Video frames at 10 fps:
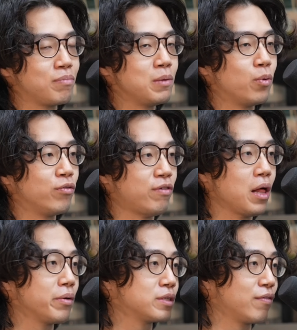People
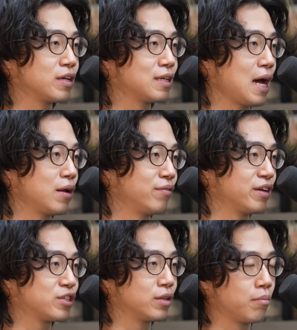follow his advice on how to
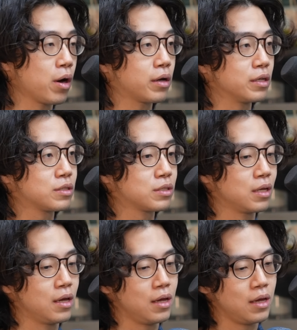invest in the markets.
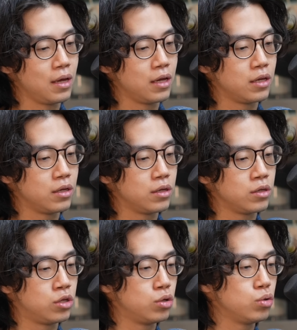Sure.
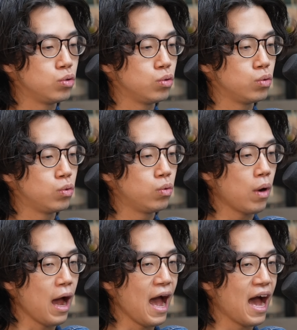You
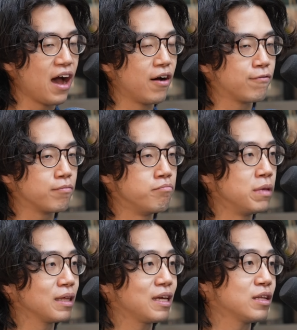have
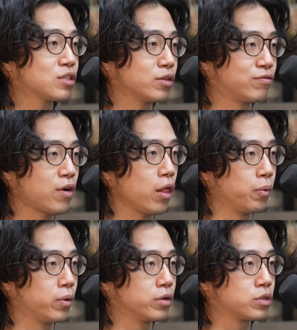millions of
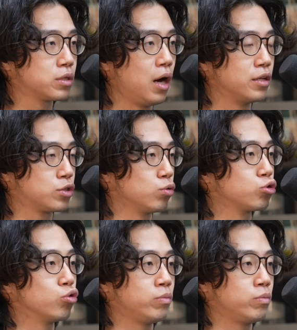followers on social